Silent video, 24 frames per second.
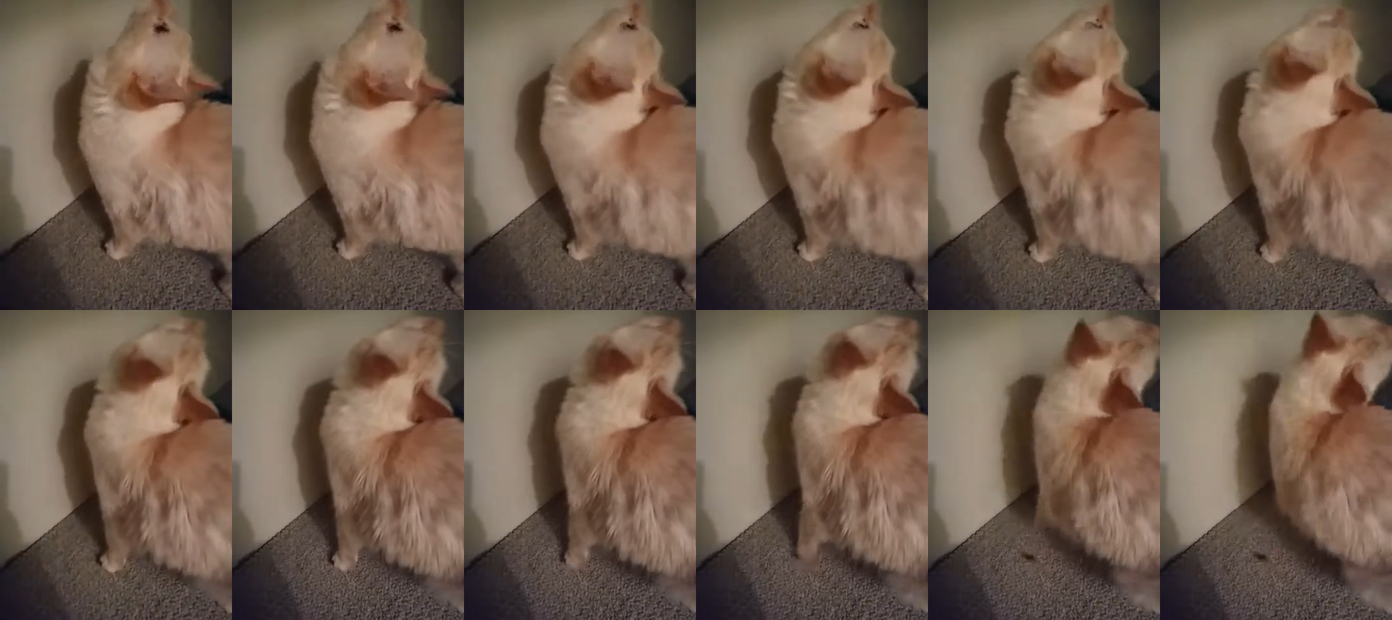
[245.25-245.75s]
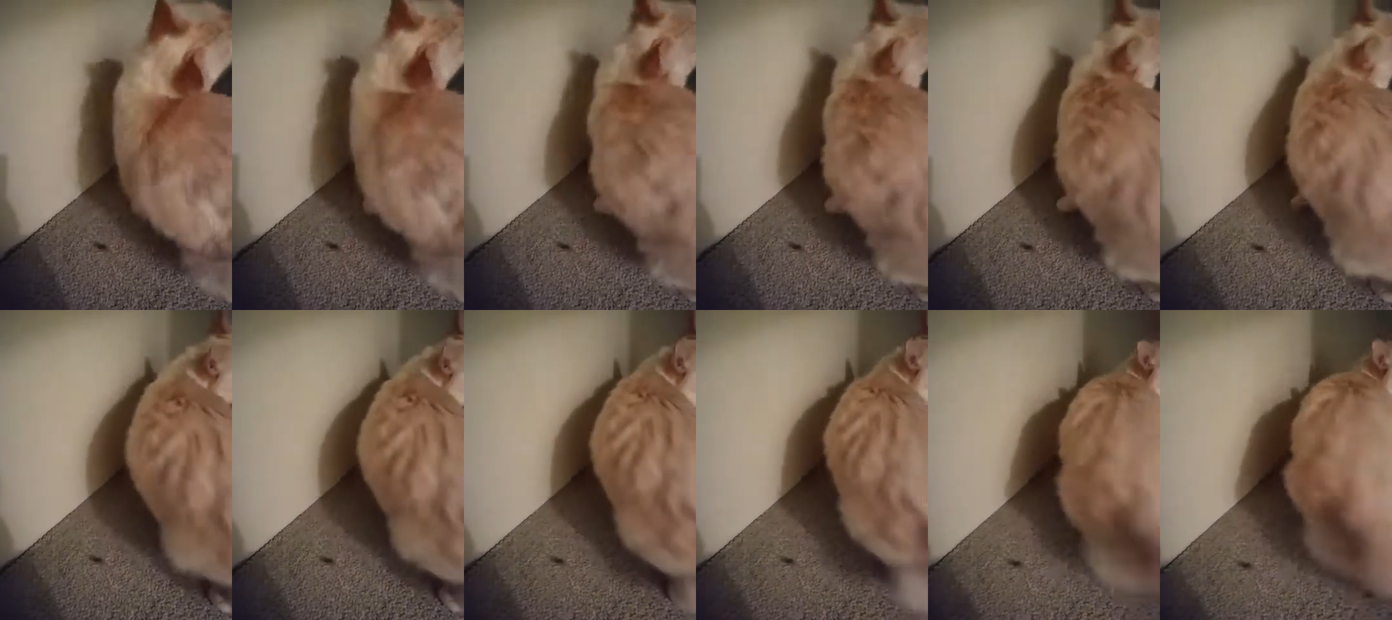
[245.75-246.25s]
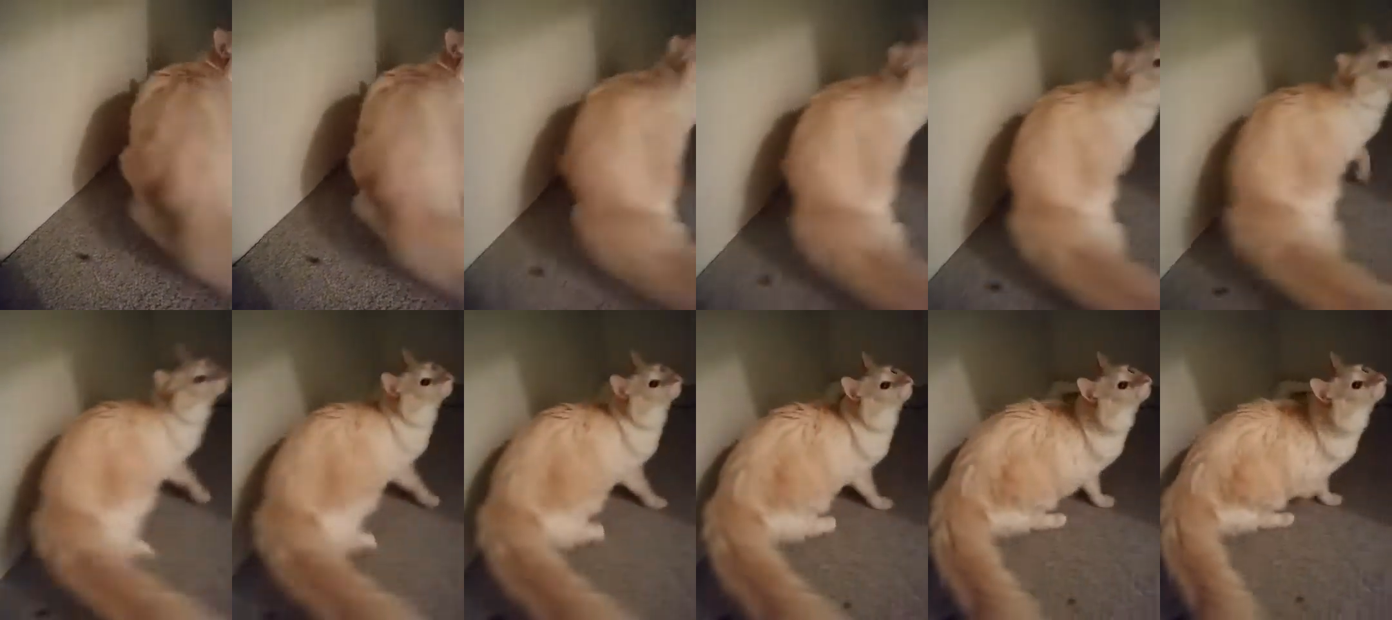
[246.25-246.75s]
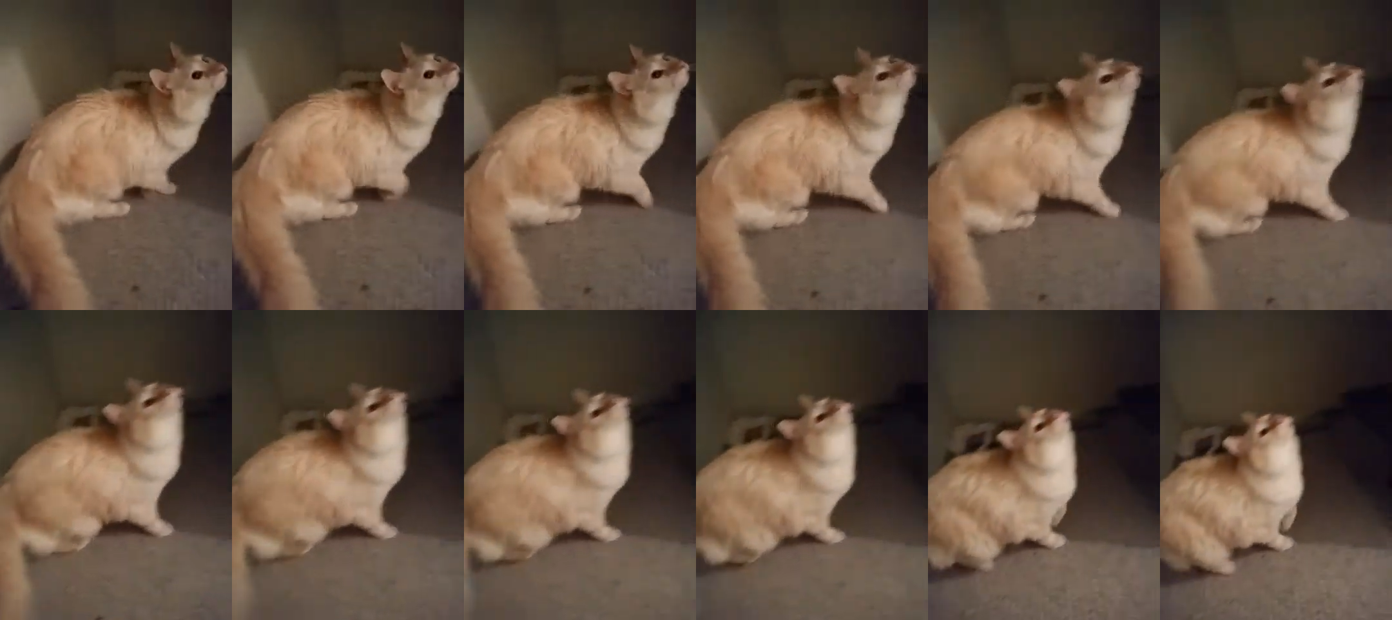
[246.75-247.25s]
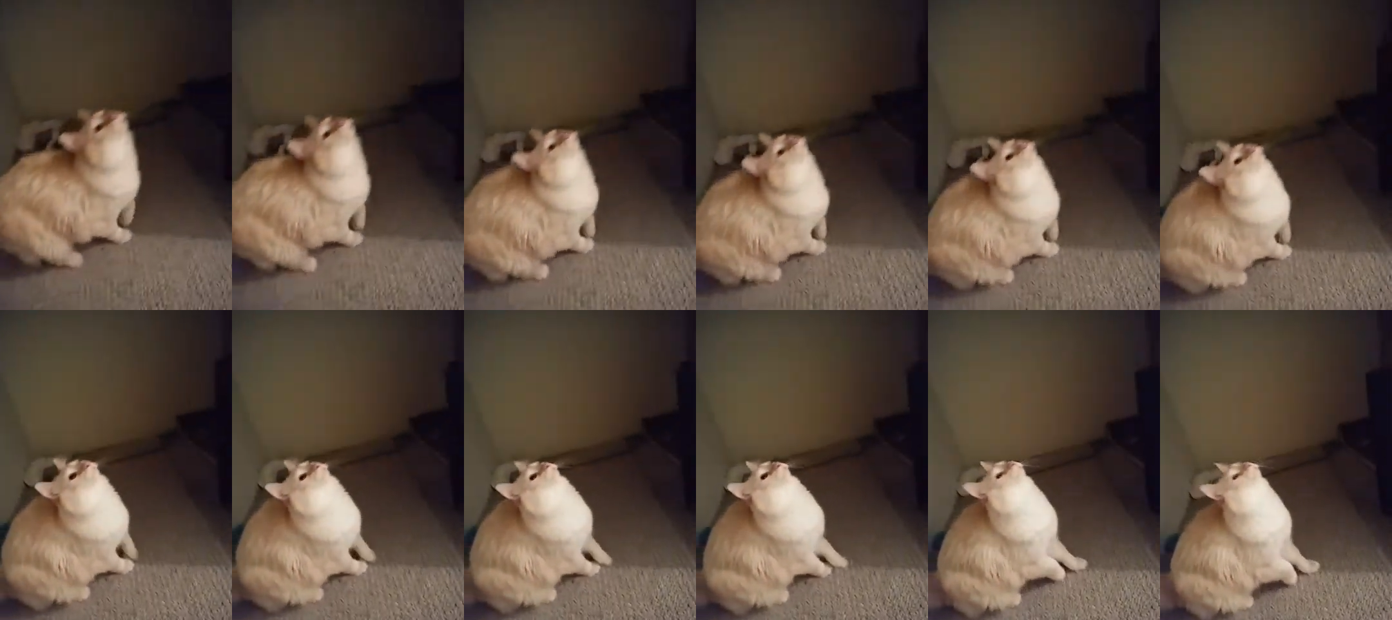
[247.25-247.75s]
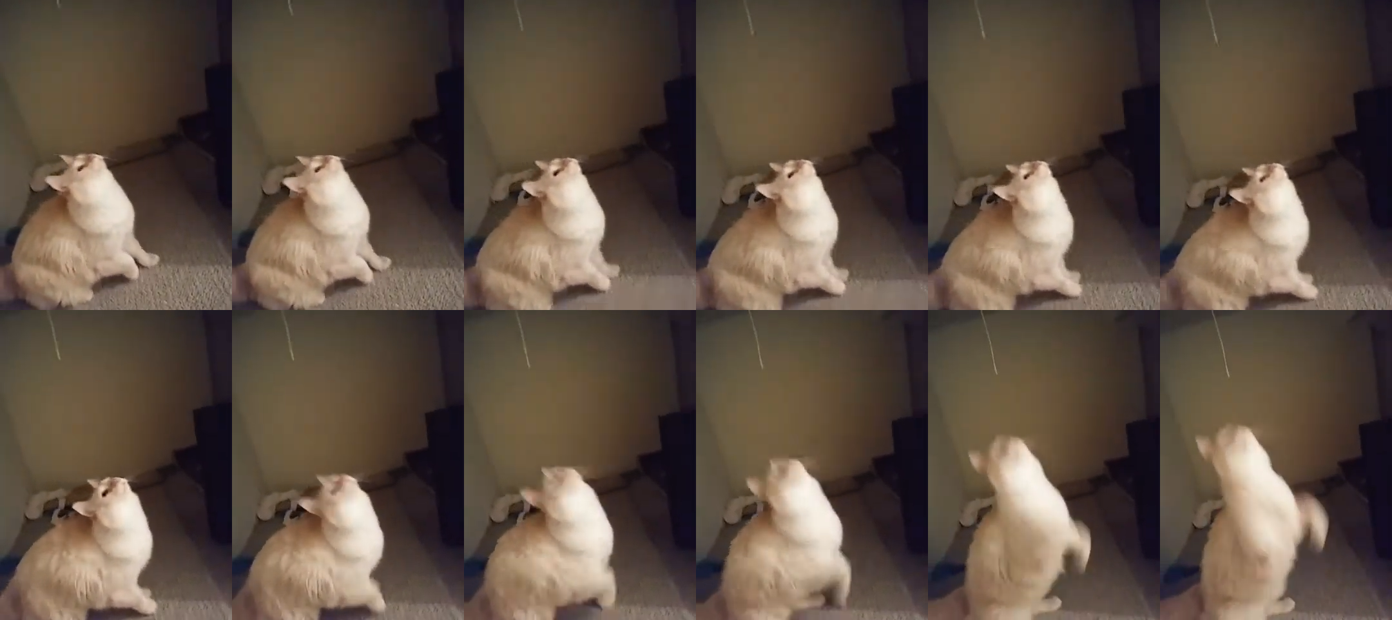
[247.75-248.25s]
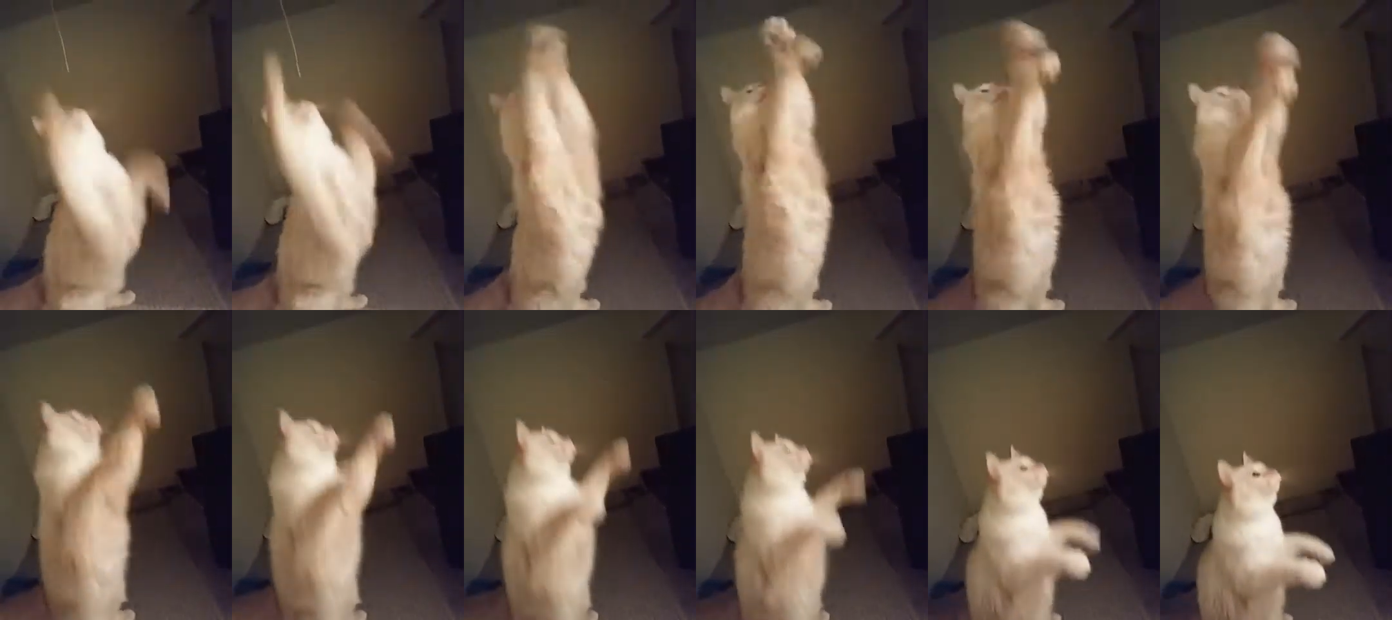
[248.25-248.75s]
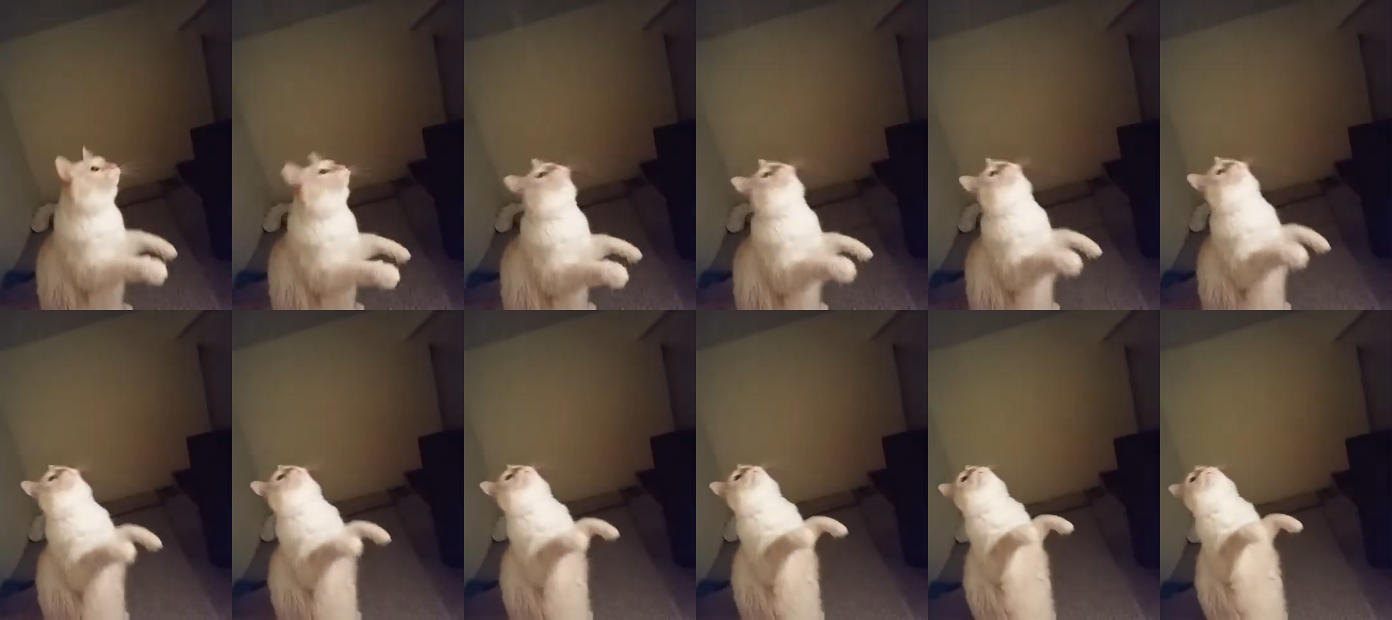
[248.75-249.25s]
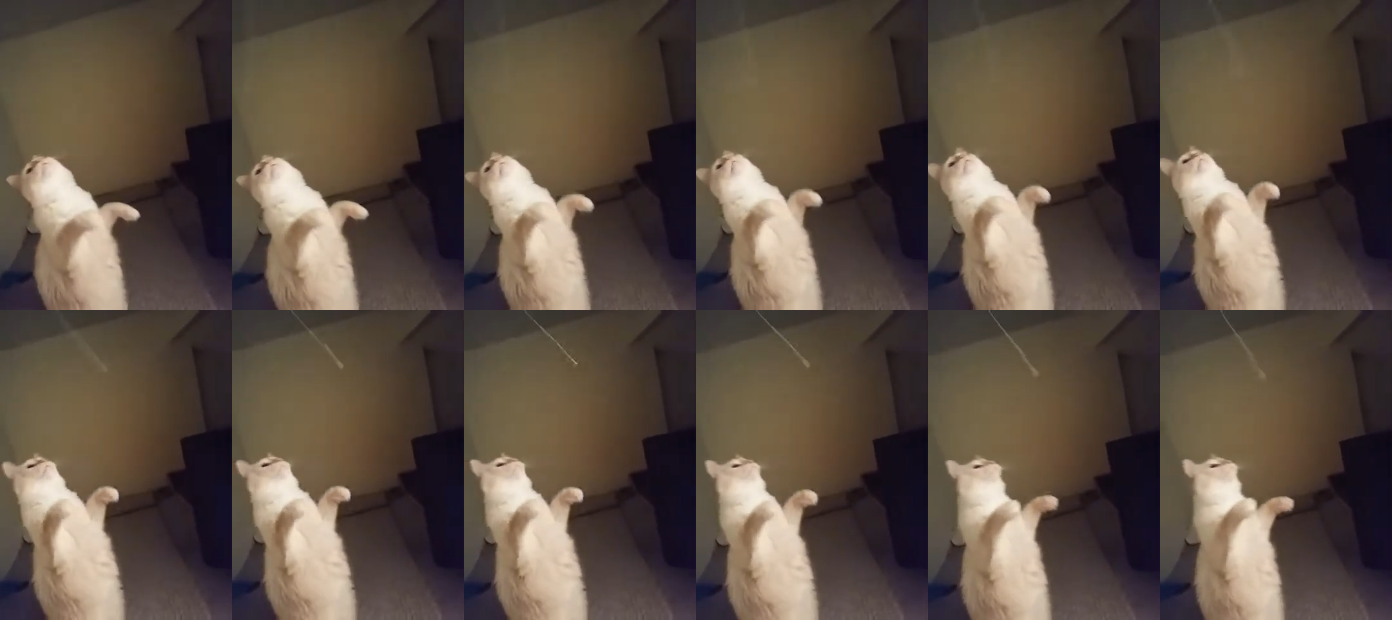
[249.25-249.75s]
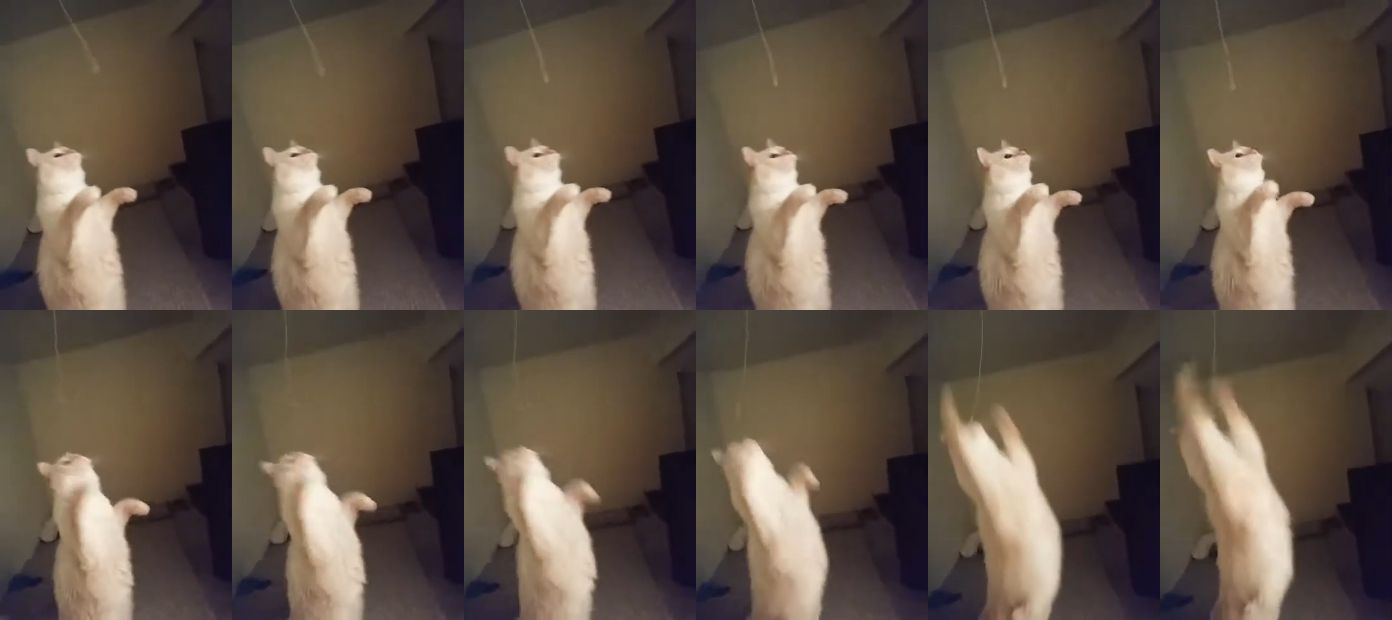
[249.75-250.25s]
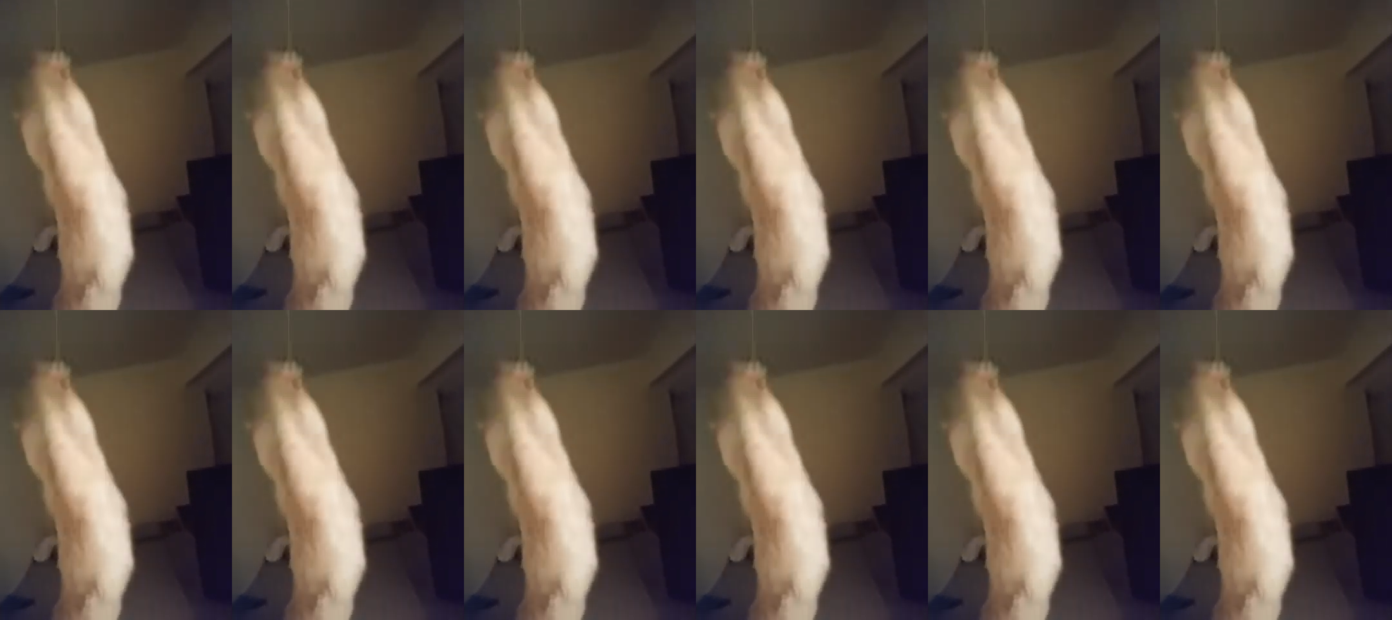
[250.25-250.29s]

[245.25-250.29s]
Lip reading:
(no speaker visible)